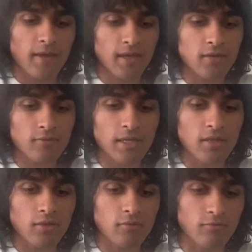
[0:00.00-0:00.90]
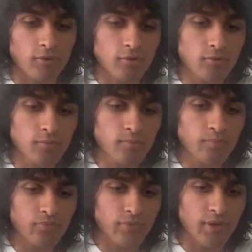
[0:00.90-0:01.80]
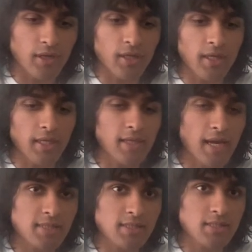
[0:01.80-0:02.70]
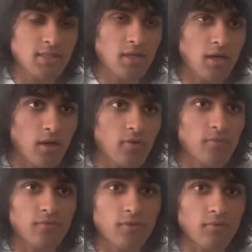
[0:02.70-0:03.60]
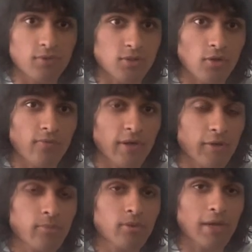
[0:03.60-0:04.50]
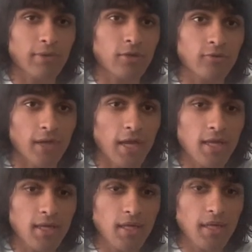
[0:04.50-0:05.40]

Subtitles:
iterate through the indexes of the result variable that we create.